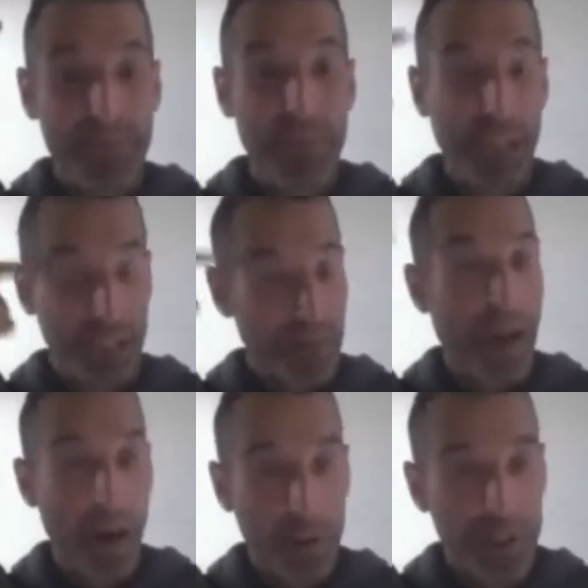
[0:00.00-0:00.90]
because of
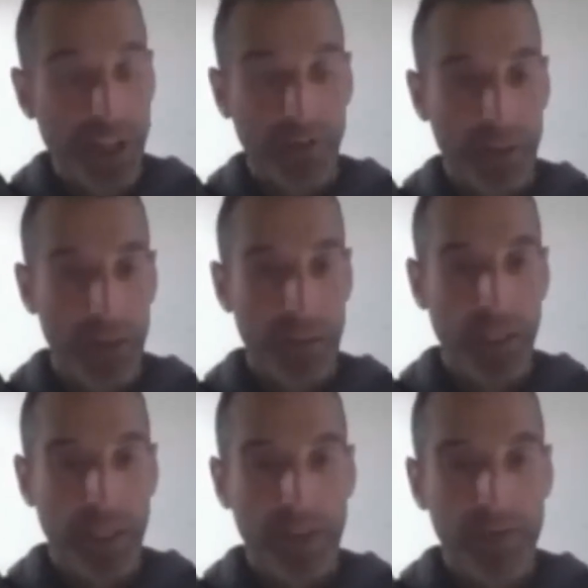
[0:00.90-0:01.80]
my own self-limiting
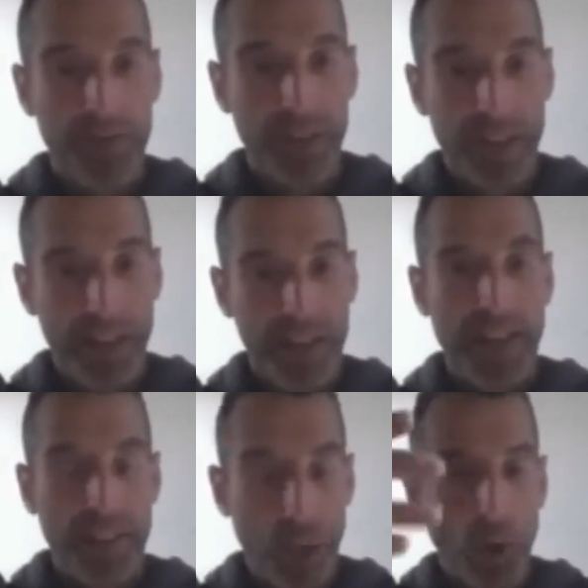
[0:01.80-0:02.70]
belief
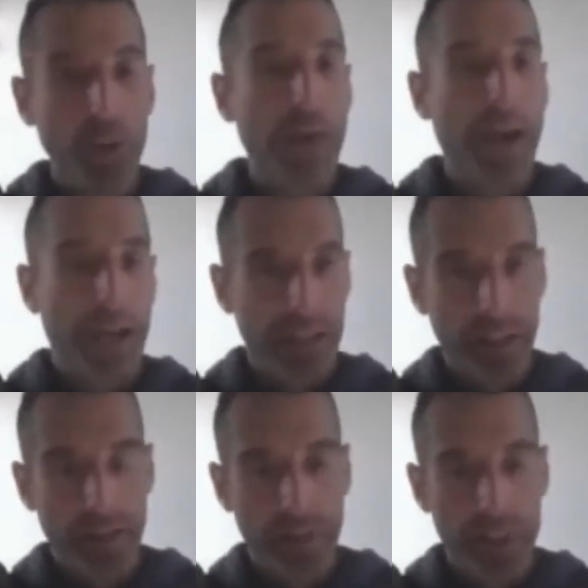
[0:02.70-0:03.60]
that the only way I could
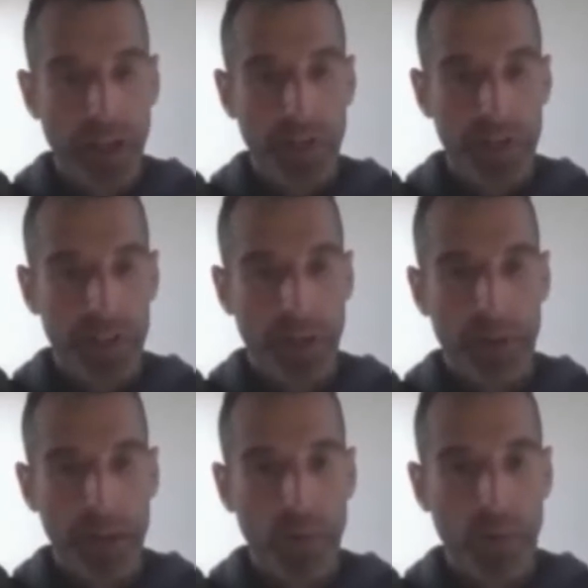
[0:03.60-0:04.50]
deliver results to
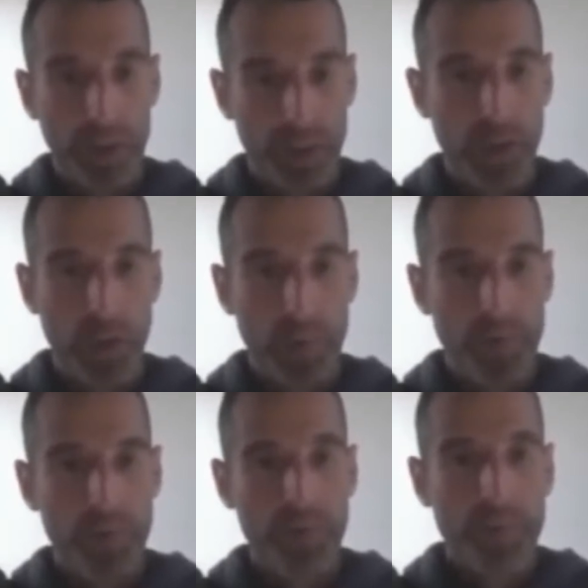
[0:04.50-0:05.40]
somebody was to
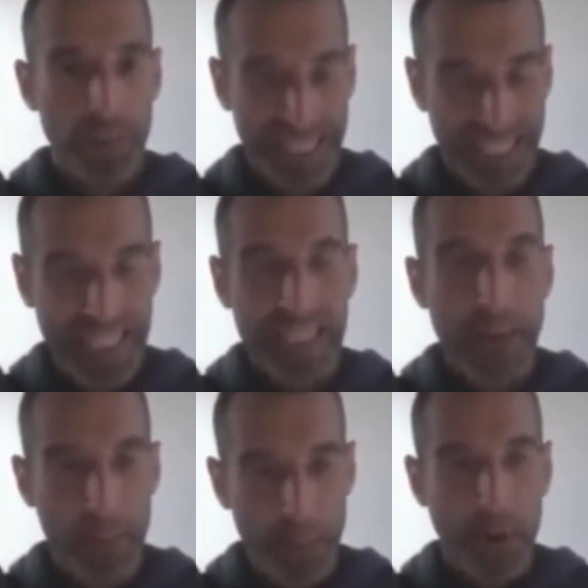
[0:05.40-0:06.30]
see
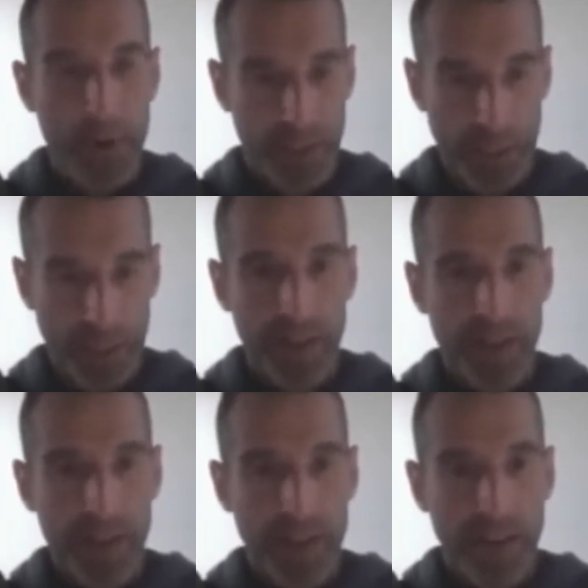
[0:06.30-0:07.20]
them in person.
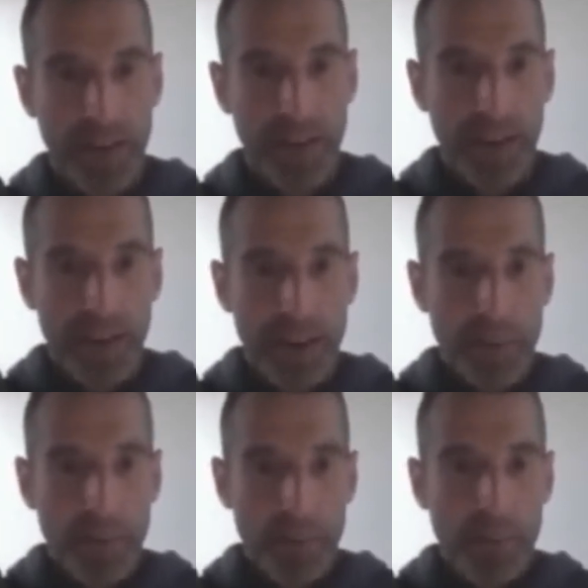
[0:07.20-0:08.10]

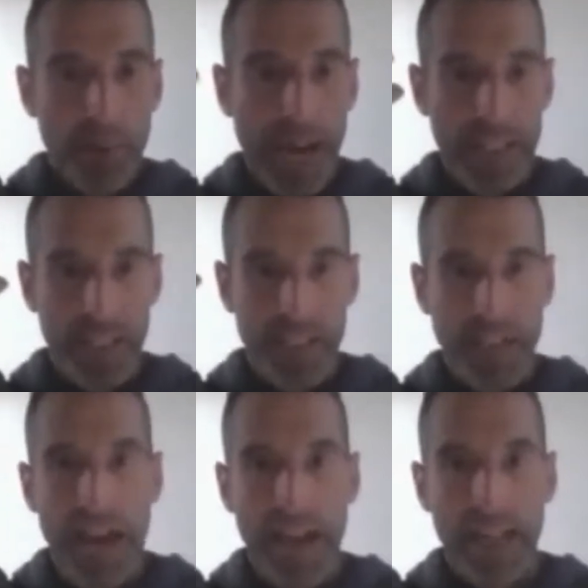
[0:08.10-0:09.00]
But I
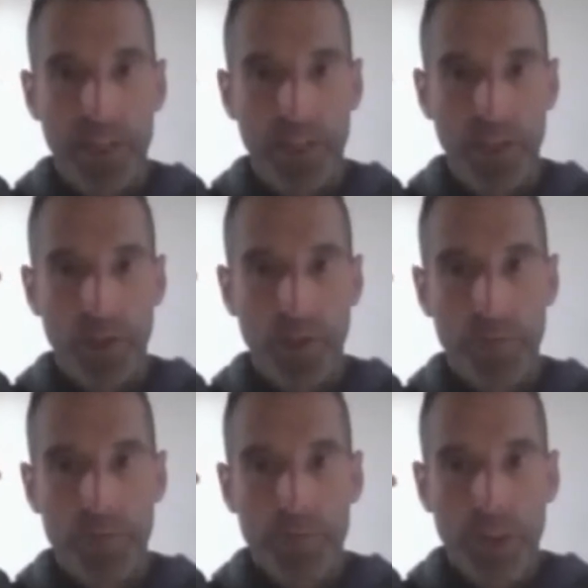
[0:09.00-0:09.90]
decided to